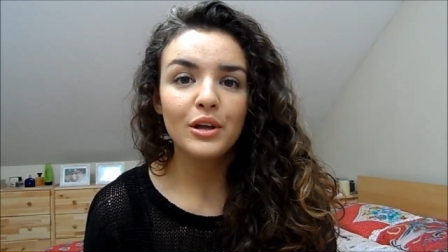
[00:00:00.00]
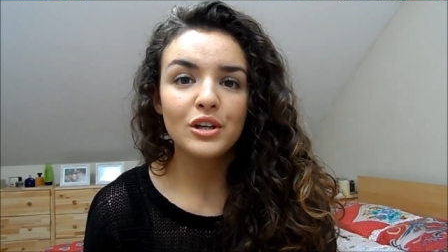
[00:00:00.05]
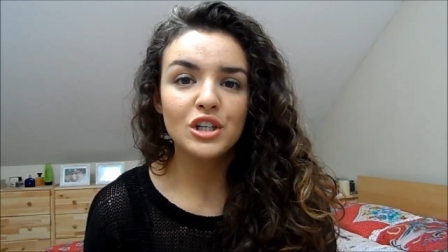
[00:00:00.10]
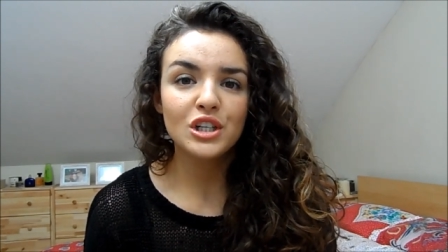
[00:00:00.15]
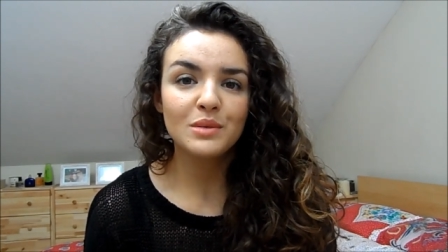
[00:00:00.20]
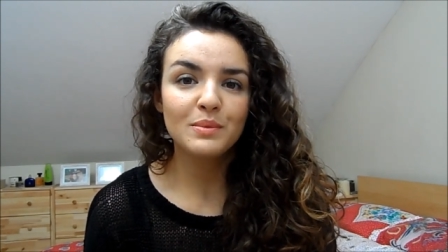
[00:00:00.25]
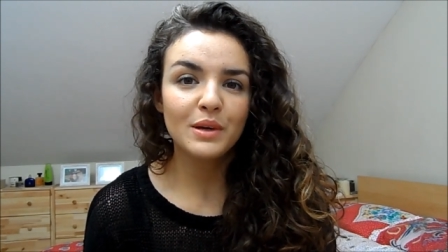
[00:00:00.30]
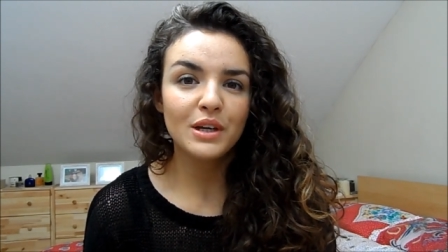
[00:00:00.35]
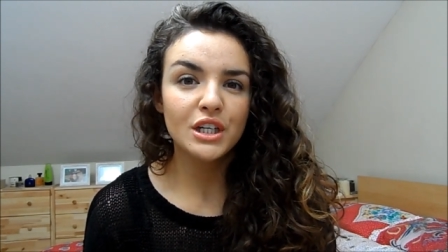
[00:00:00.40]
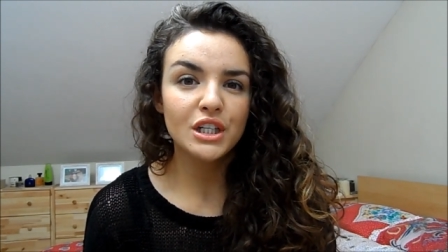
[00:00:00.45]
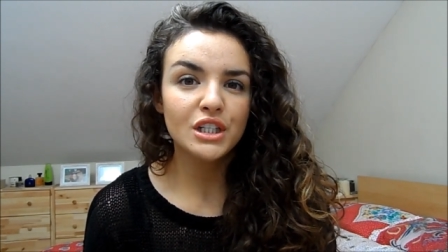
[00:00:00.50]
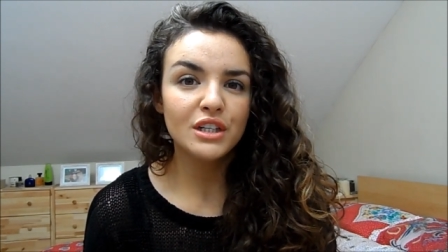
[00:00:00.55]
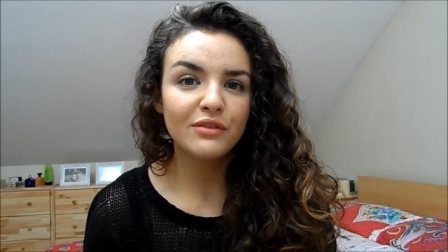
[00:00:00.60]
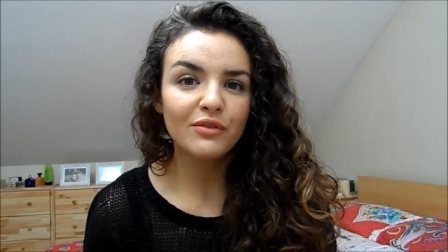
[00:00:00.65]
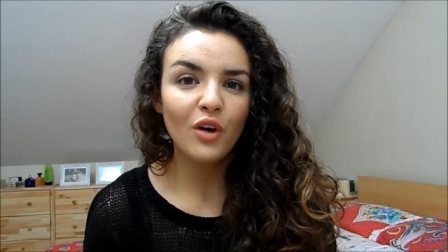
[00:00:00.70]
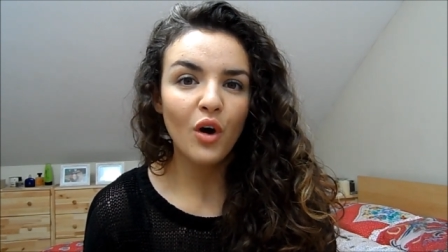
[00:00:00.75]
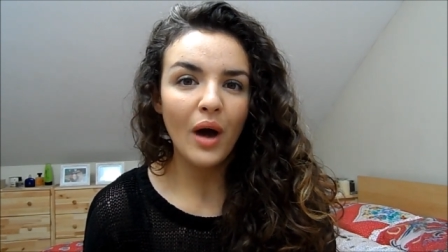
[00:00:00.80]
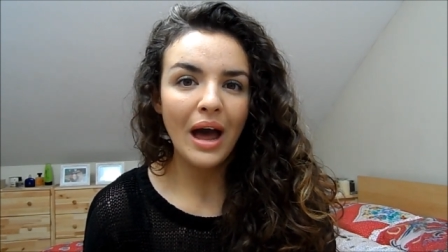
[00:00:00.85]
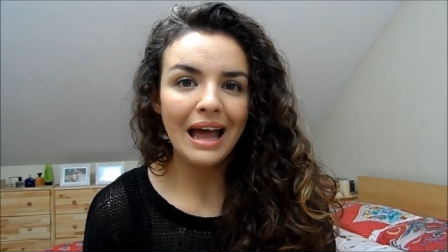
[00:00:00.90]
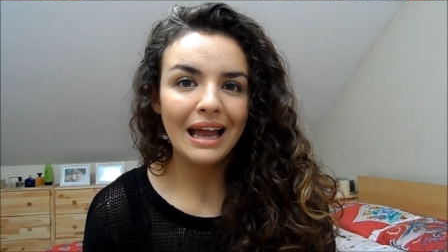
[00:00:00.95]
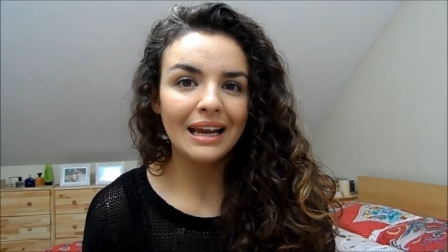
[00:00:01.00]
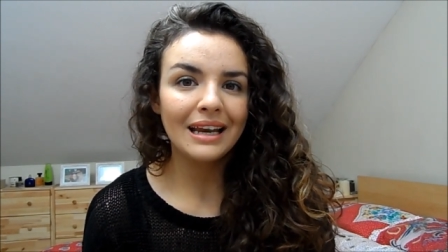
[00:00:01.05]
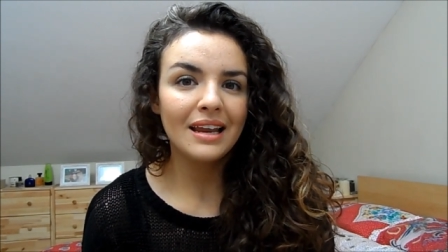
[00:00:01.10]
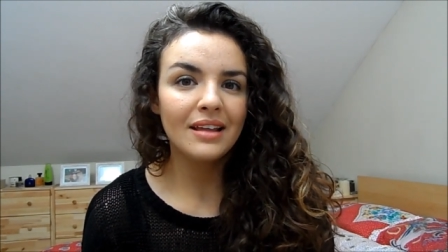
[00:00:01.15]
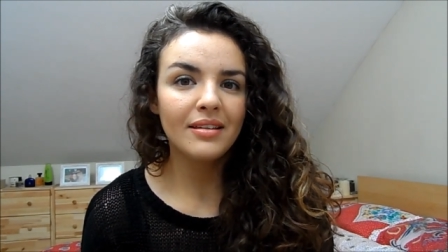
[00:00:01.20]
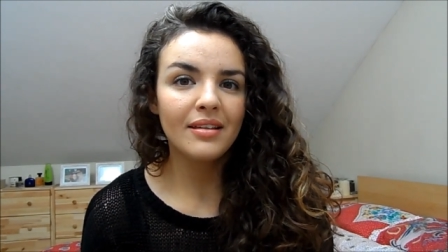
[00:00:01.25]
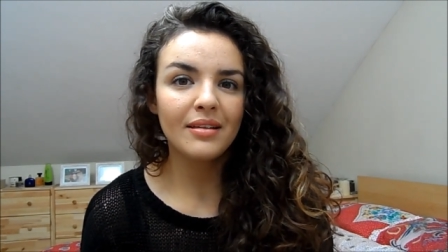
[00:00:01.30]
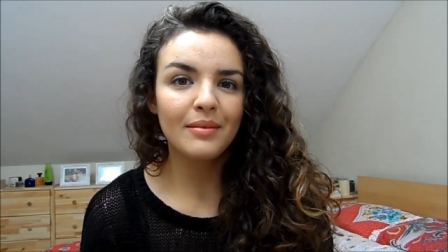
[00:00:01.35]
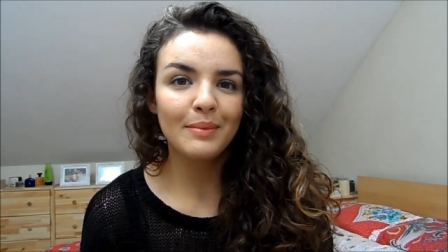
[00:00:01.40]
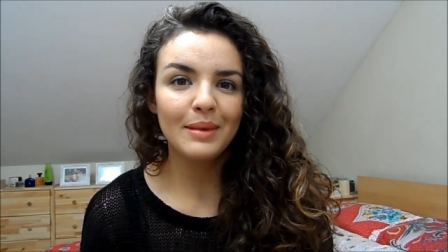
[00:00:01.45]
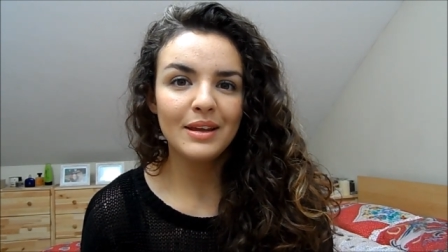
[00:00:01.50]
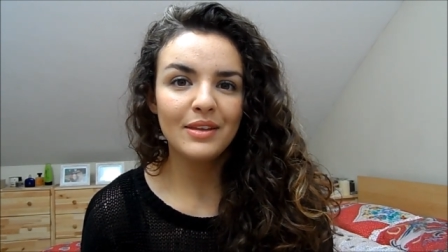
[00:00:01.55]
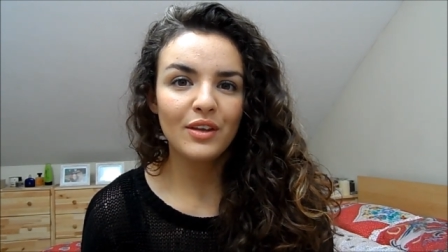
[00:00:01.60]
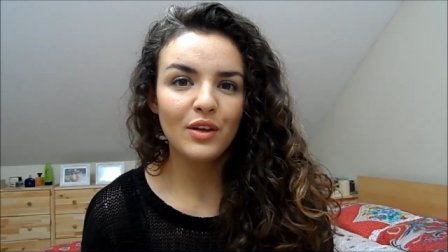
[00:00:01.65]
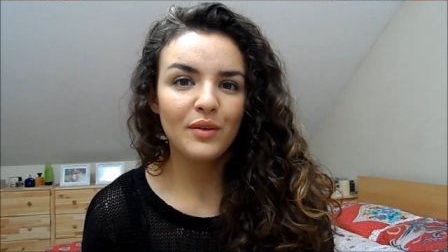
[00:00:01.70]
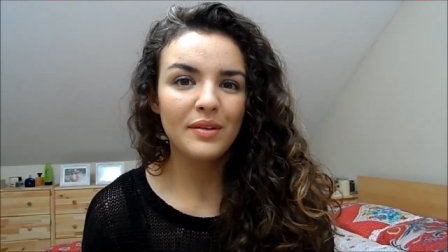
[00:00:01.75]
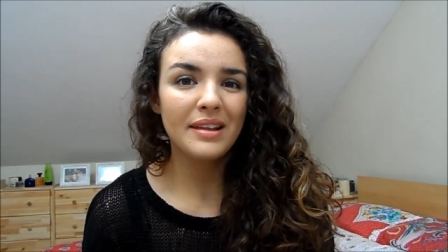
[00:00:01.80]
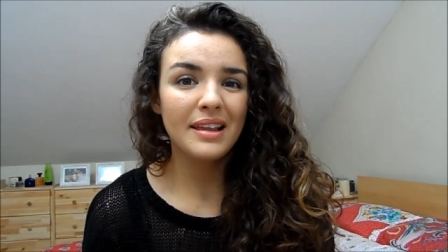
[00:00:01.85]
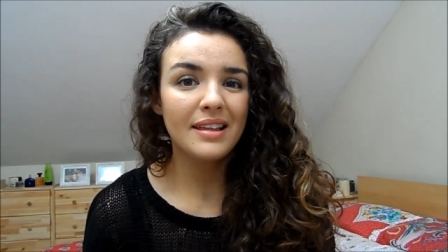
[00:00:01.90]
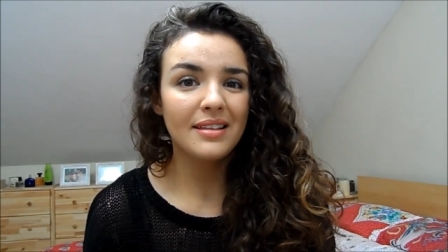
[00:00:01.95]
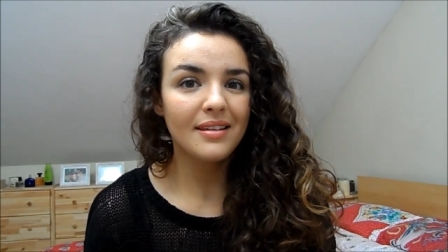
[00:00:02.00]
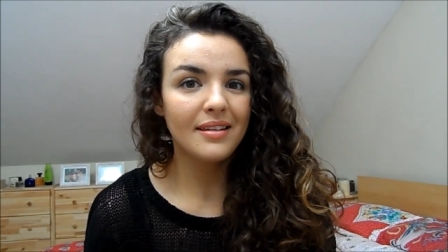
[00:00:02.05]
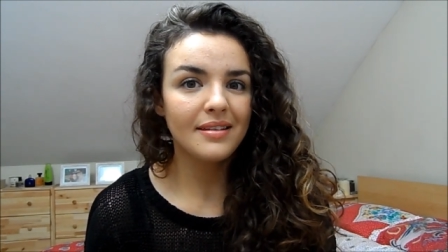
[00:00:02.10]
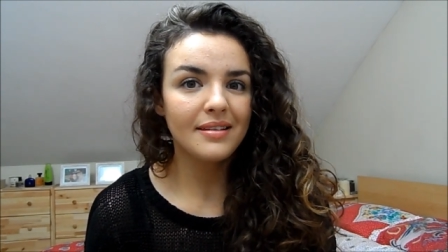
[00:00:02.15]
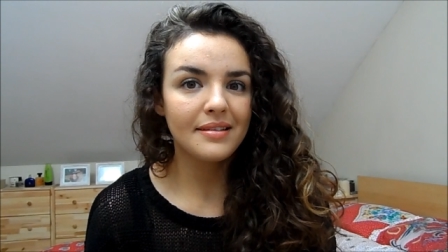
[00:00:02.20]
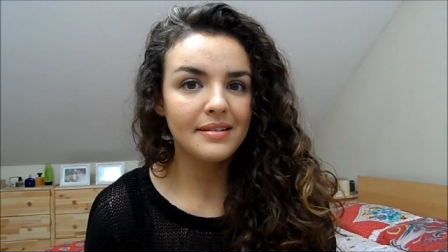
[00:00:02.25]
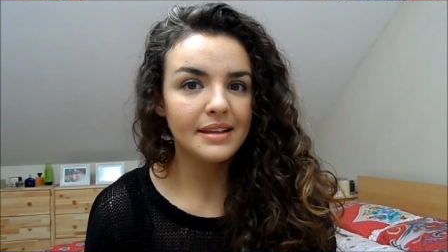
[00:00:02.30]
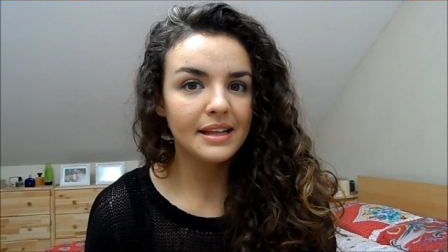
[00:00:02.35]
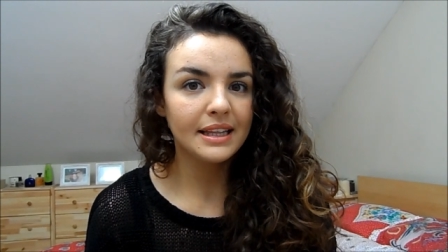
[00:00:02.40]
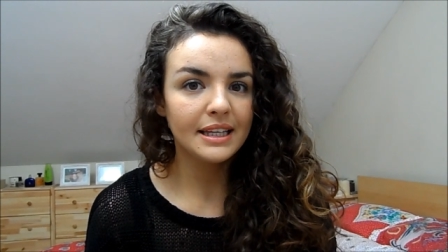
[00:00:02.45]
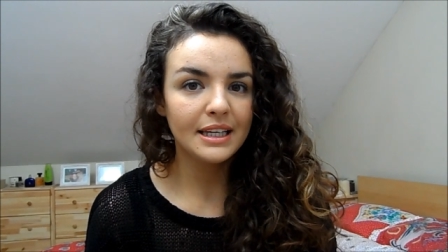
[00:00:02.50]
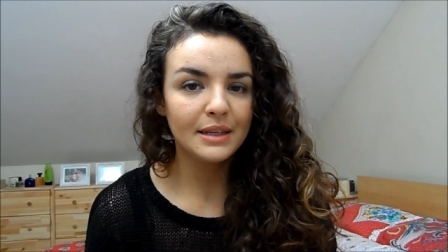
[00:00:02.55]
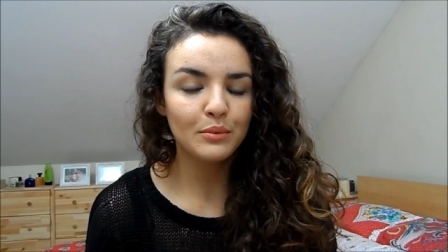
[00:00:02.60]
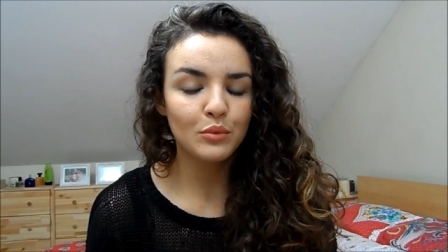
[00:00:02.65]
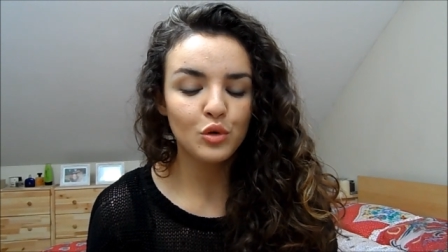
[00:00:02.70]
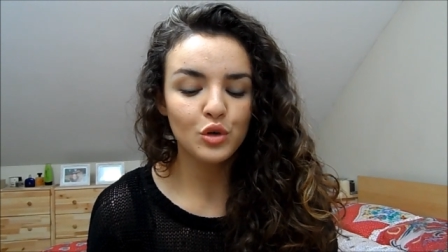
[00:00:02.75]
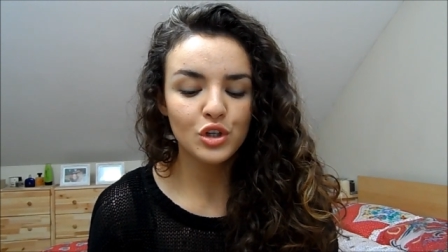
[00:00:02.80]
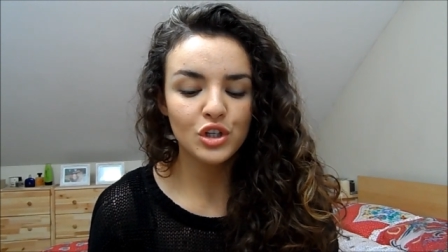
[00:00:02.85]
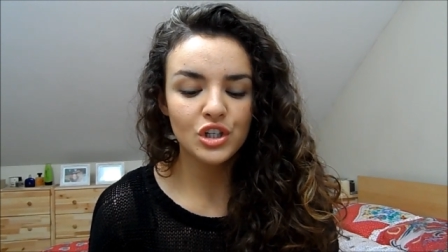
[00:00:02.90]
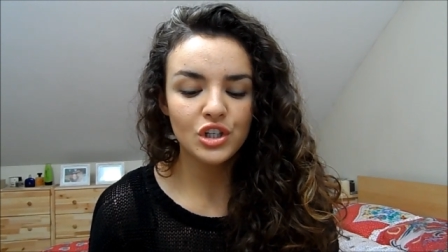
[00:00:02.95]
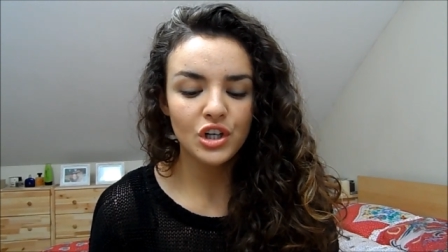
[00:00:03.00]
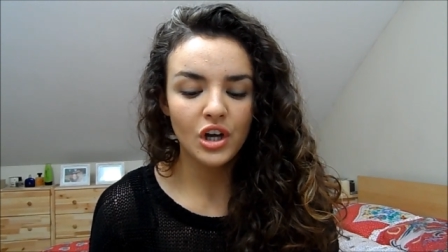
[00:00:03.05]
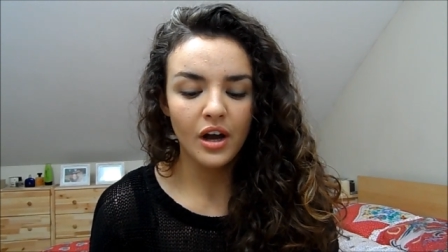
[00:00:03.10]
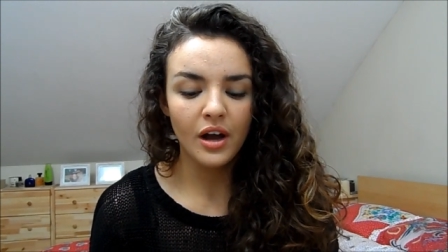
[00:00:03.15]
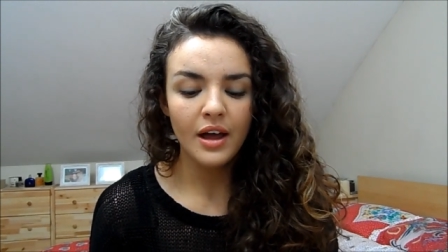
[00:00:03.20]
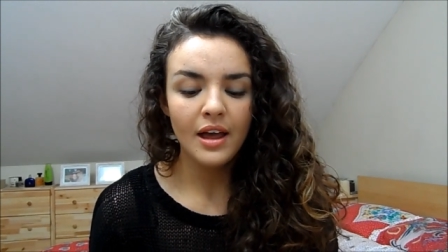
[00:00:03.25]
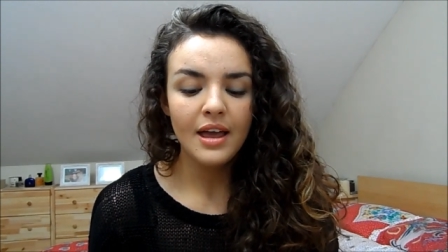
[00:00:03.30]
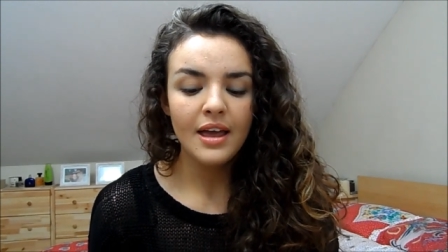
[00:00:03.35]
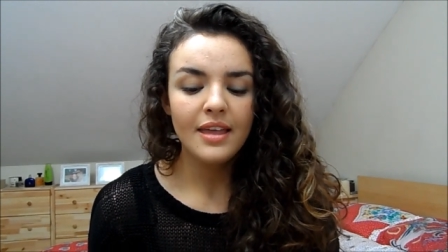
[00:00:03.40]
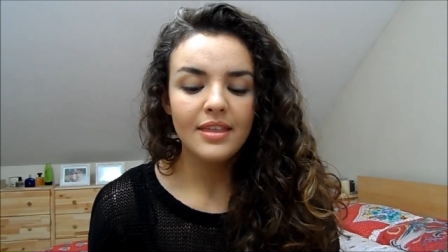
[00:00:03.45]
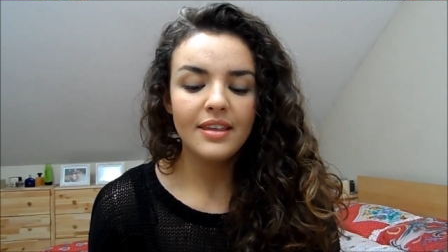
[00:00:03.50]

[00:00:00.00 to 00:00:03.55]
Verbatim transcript: but just because you've got acne doesn't mean that your skin doesn't still need moisture.